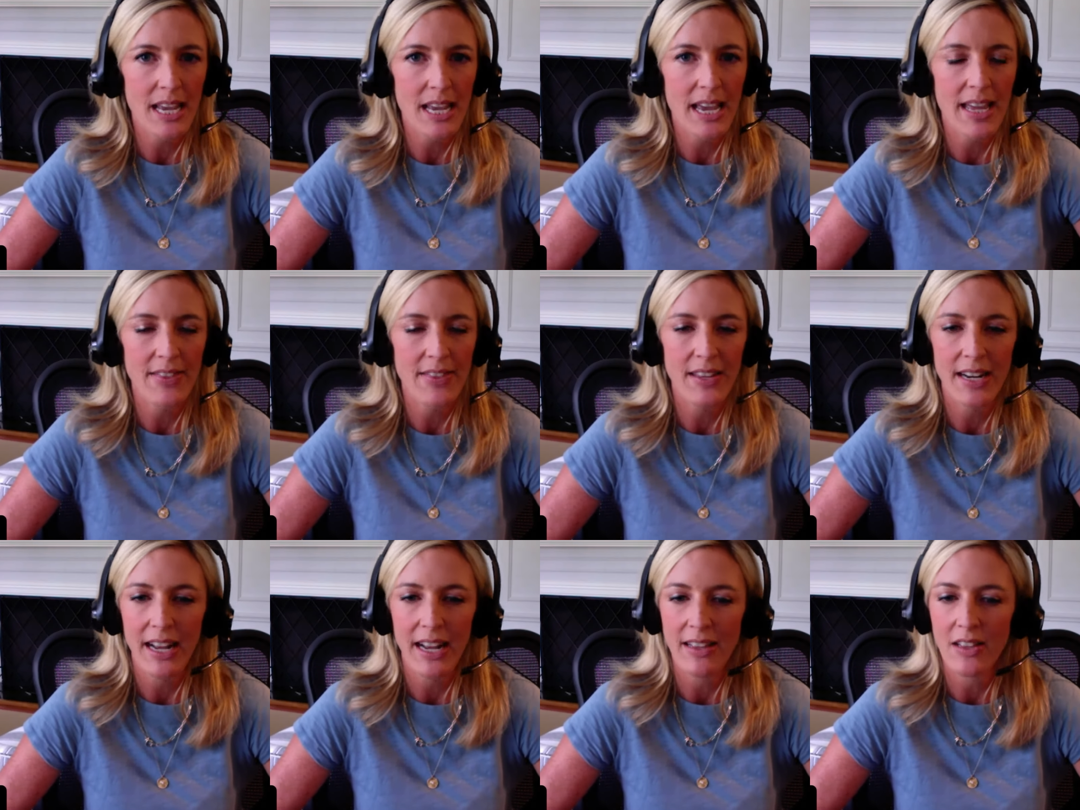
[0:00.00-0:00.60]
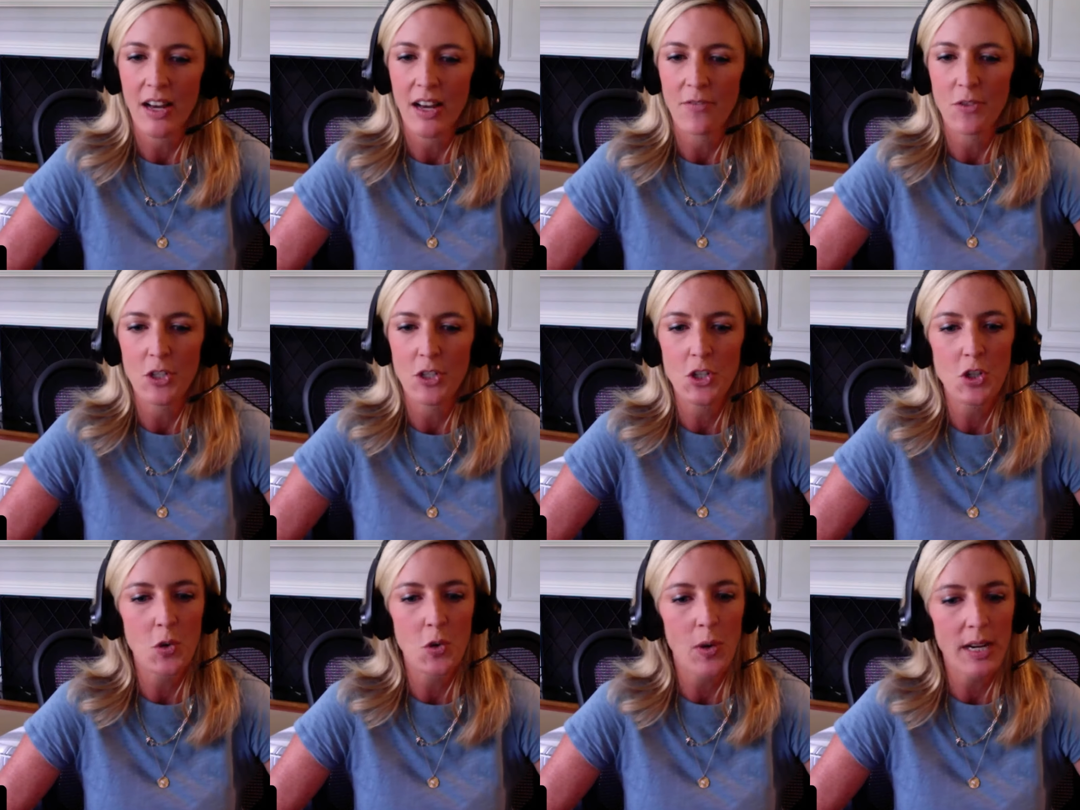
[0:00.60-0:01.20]
And then I loved
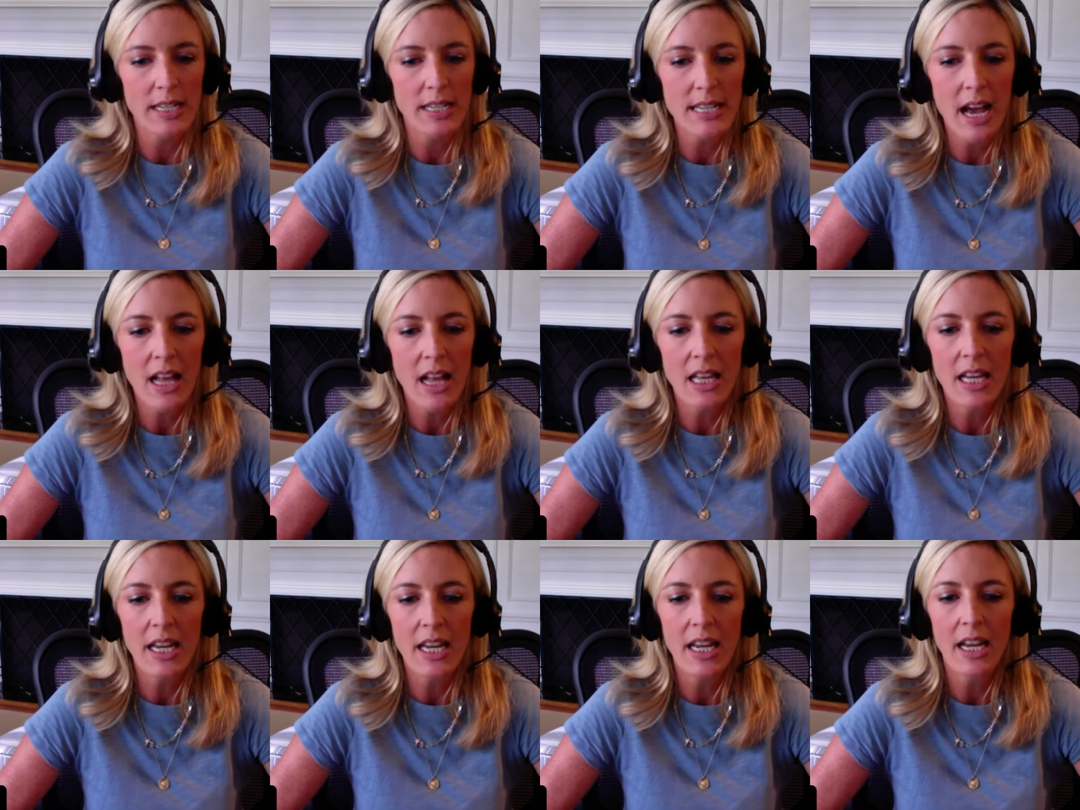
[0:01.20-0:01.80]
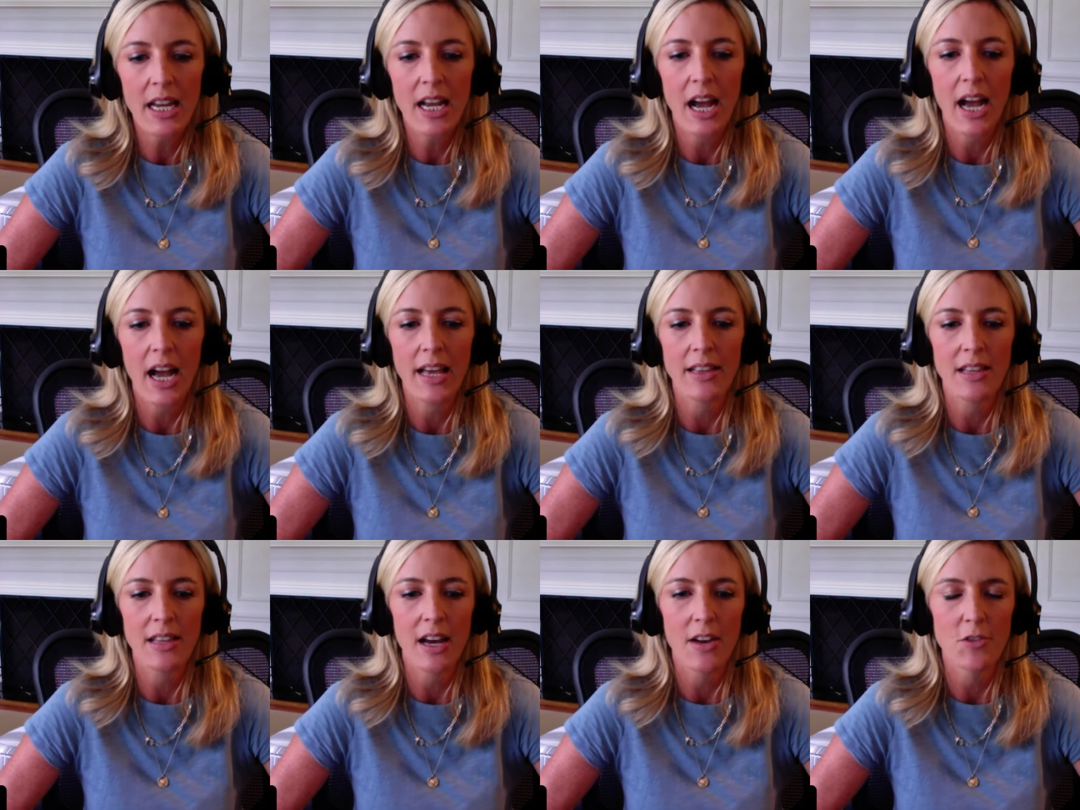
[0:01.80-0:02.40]
storytelling. I
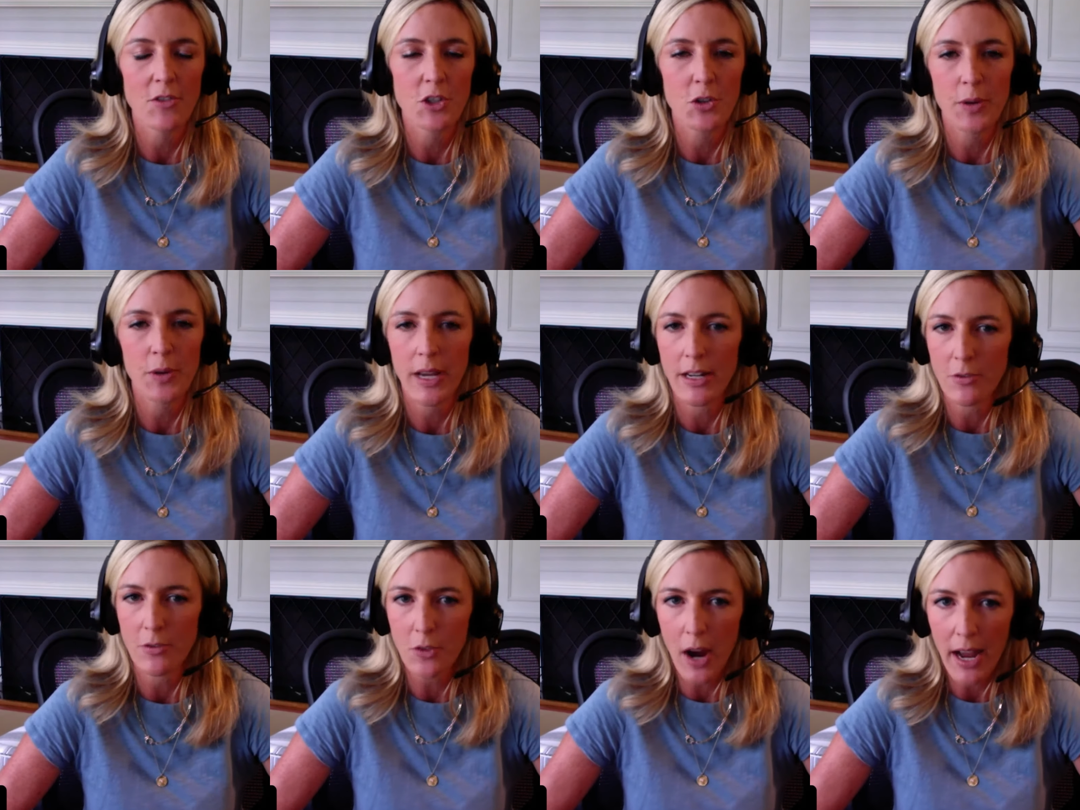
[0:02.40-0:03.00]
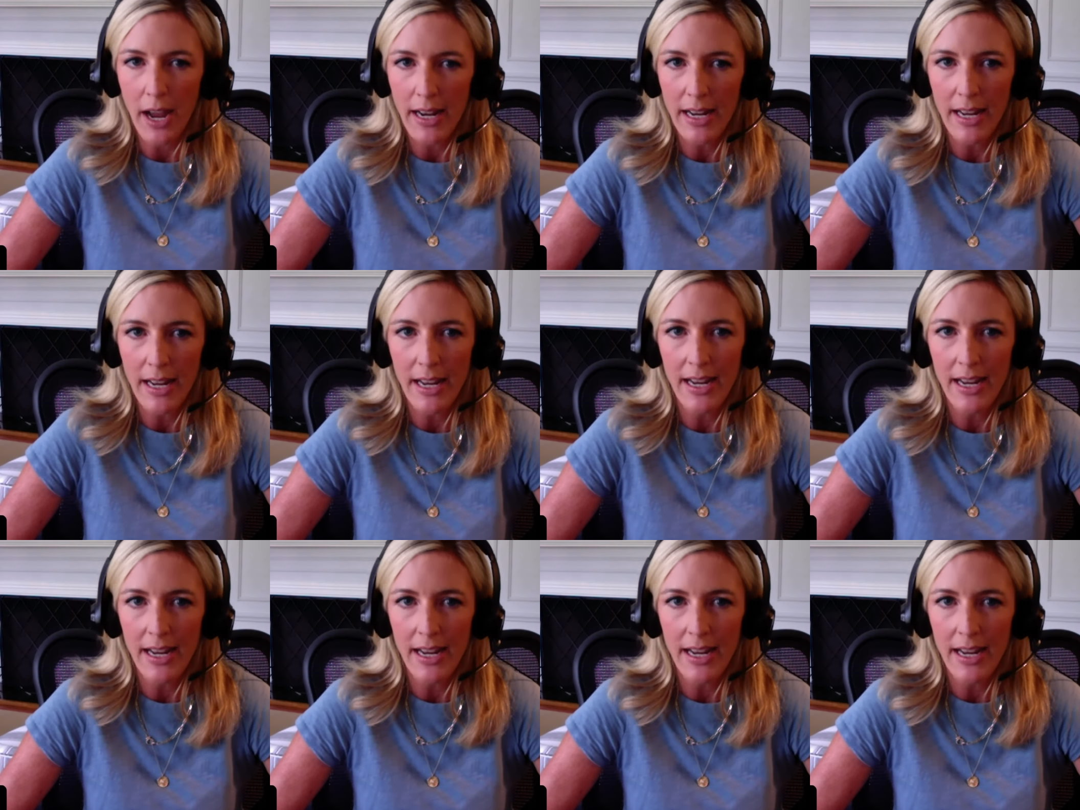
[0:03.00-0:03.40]
loved creative writing.